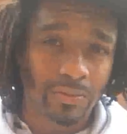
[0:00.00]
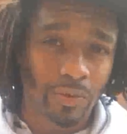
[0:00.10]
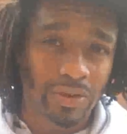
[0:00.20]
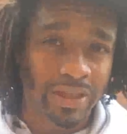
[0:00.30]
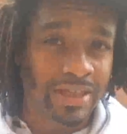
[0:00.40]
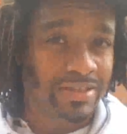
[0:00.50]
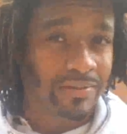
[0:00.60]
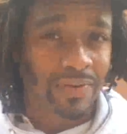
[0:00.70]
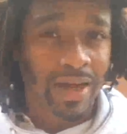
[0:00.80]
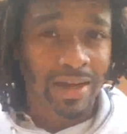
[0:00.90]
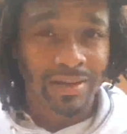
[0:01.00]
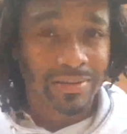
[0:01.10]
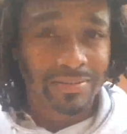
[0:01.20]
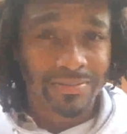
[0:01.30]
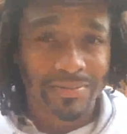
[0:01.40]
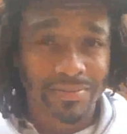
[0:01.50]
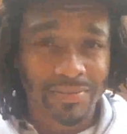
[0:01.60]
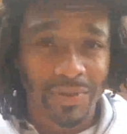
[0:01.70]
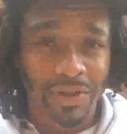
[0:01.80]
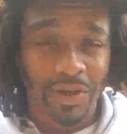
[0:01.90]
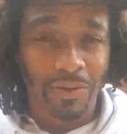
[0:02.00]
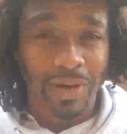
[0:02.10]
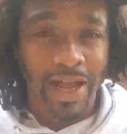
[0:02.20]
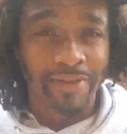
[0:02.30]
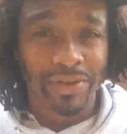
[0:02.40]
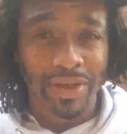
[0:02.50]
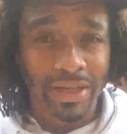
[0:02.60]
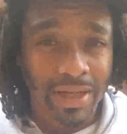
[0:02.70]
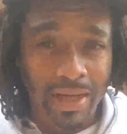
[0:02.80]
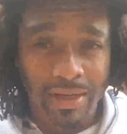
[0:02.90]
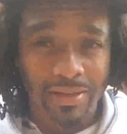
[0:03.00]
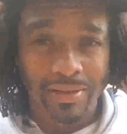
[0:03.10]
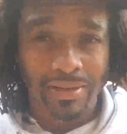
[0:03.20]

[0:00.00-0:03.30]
were things divided, you know, after Enoch?